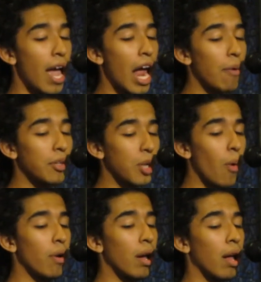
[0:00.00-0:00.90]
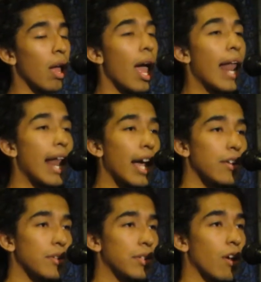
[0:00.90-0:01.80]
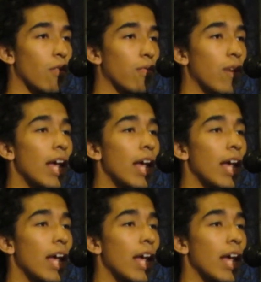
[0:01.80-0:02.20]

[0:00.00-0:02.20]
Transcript: Arizona, let yourself.